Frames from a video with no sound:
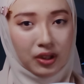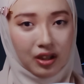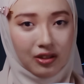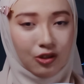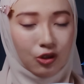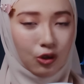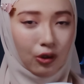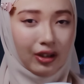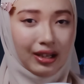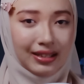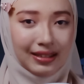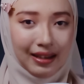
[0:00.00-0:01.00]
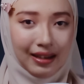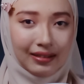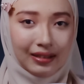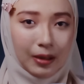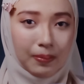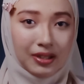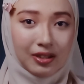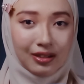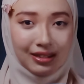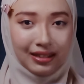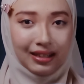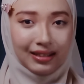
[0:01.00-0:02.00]
Beyond Journey's End
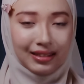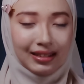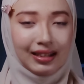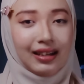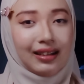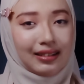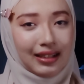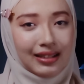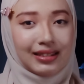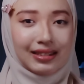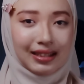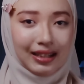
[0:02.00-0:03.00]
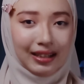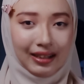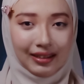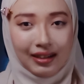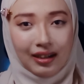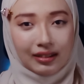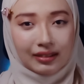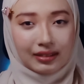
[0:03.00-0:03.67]
episode 6. Let's get it.